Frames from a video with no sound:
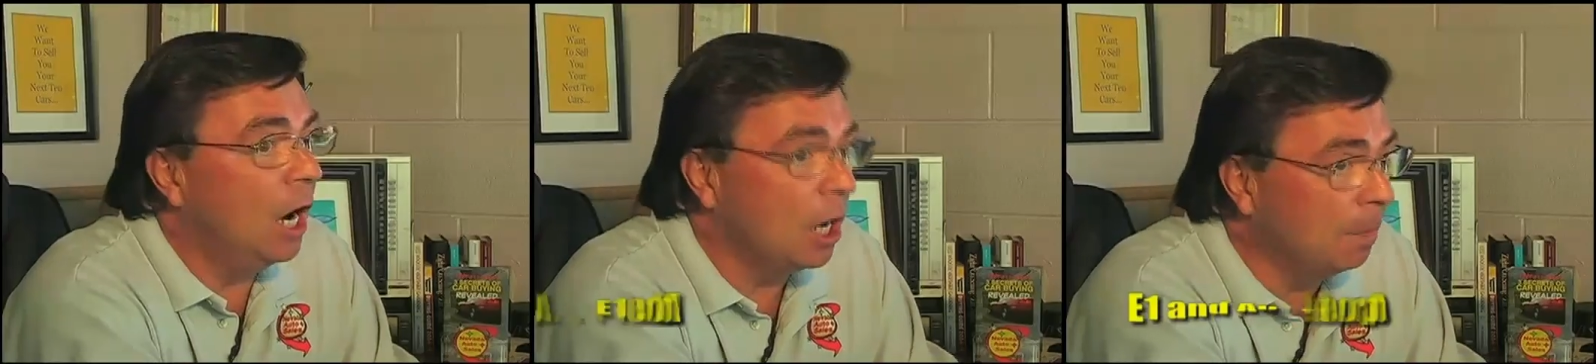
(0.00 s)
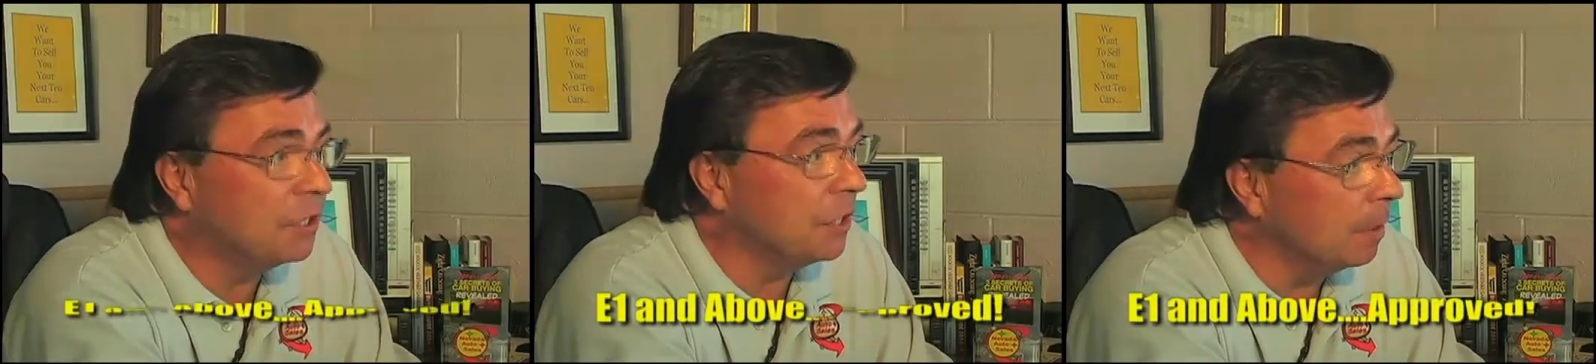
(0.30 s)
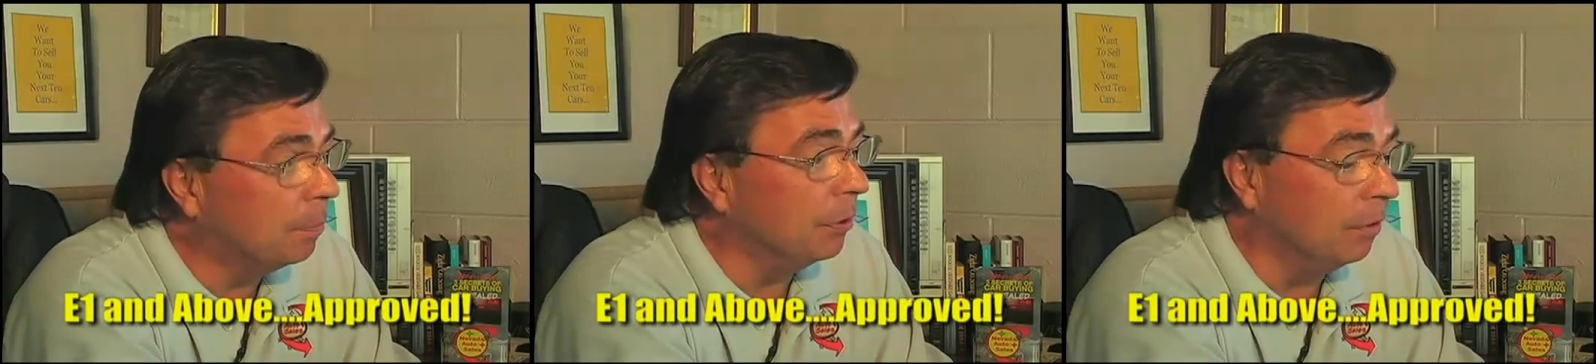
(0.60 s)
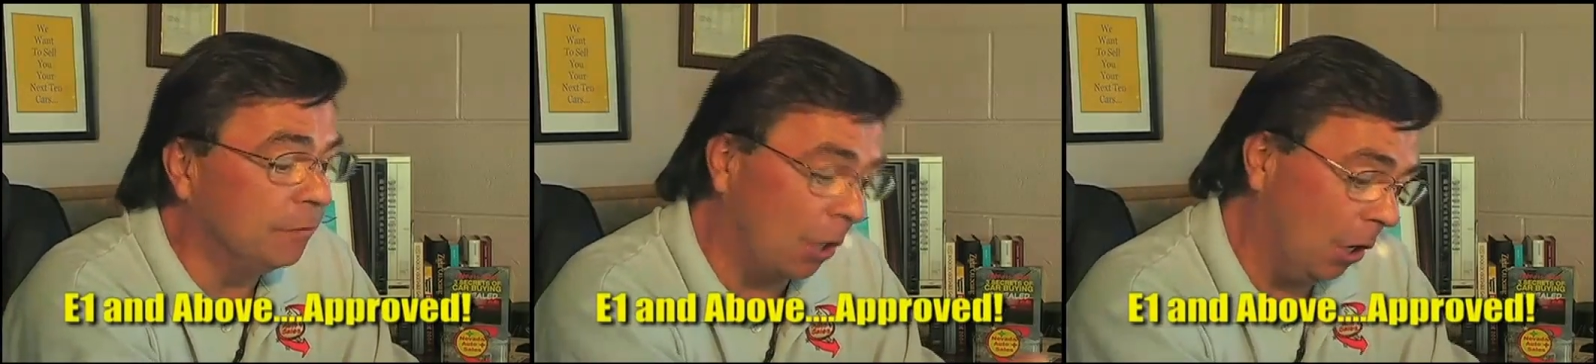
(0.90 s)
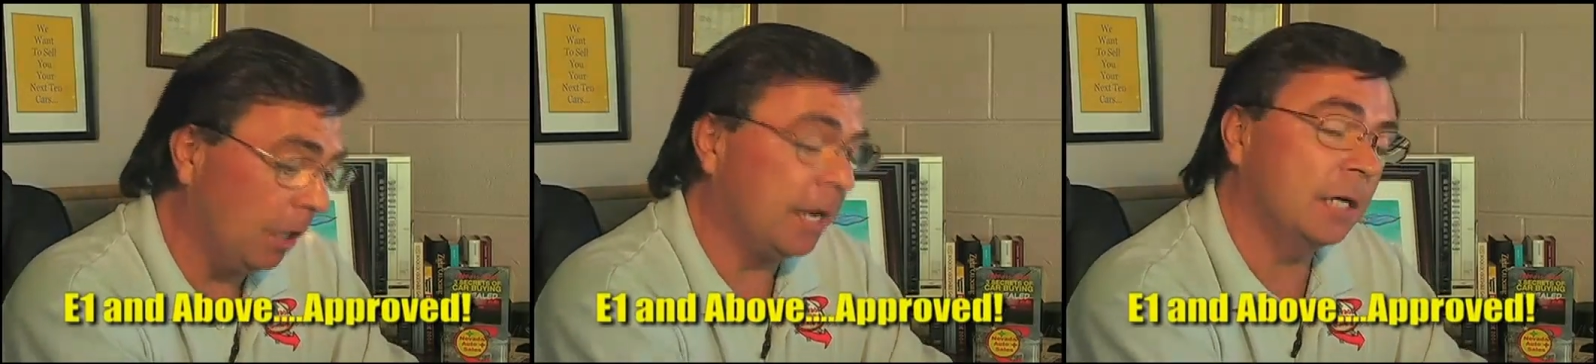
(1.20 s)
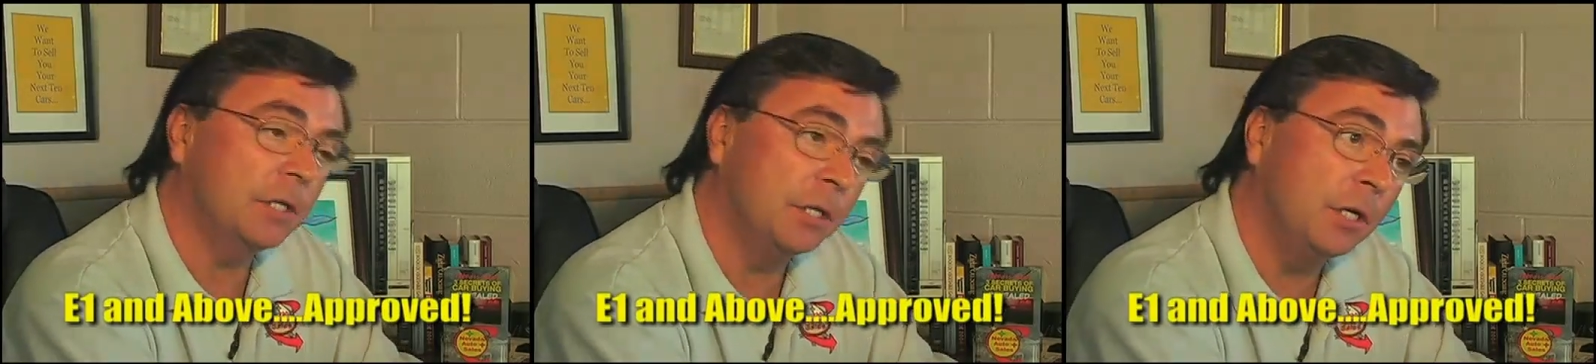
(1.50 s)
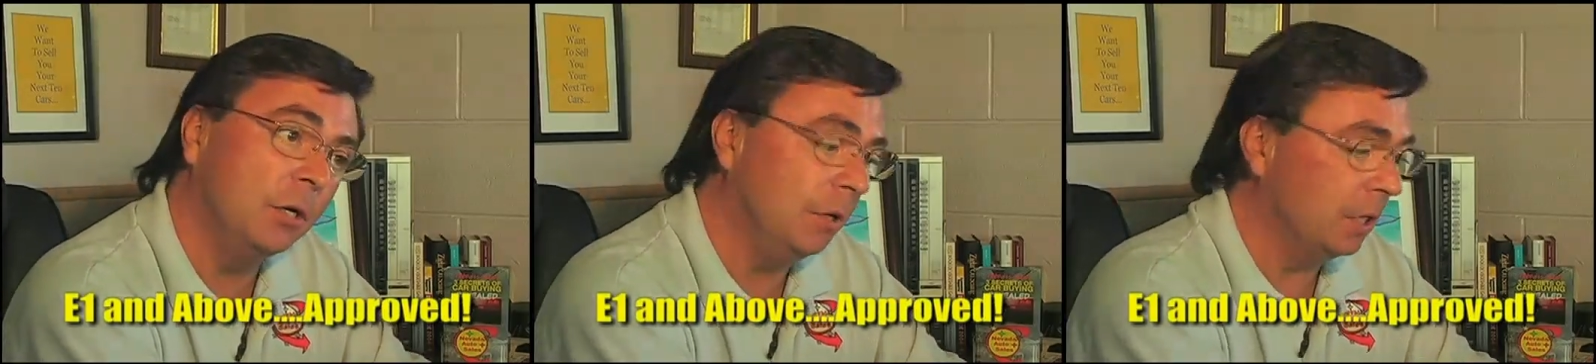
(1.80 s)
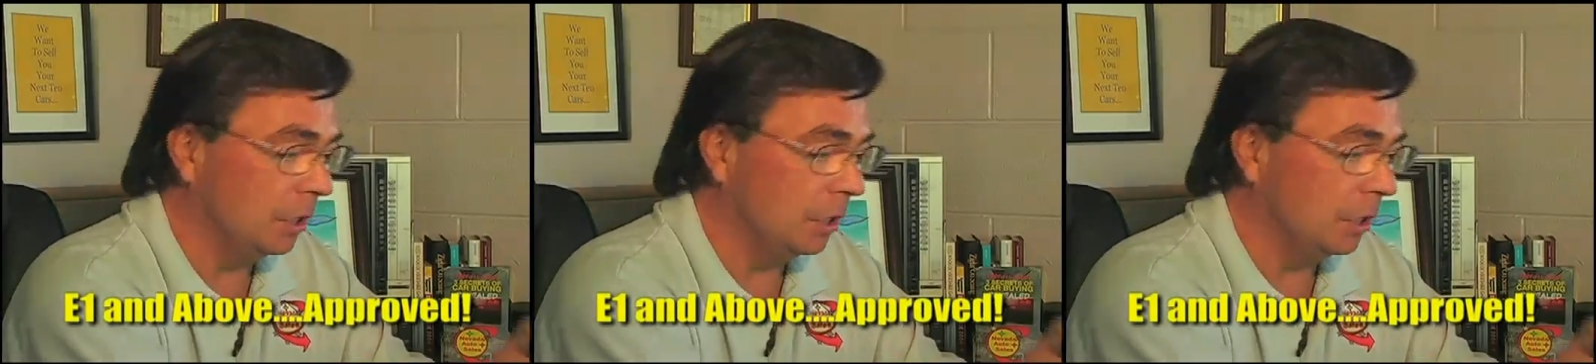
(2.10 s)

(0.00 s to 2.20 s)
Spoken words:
100% approved. All he has to do